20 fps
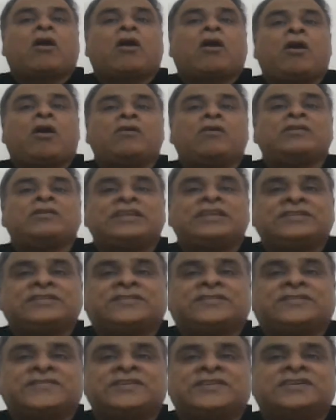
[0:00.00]
All
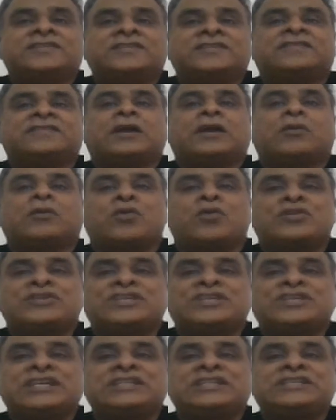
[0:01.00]
these words are
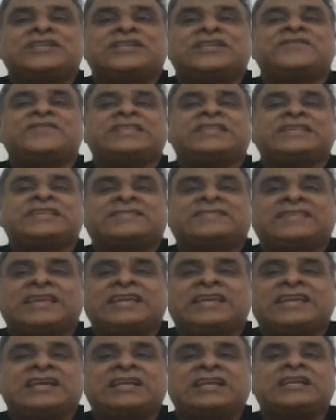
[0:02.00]
originated with a
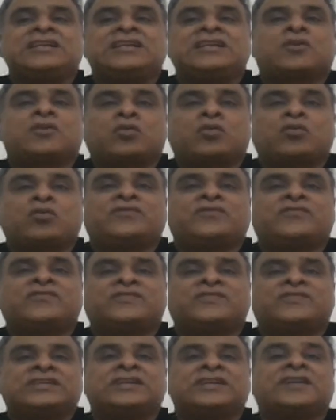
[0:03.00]
single root
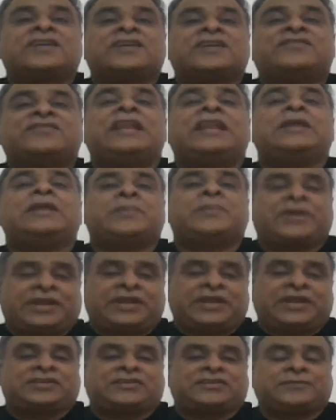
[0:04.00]
word,
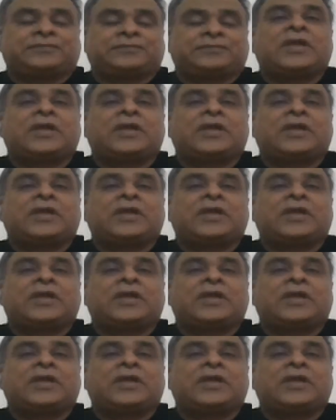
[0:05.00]
celebrate.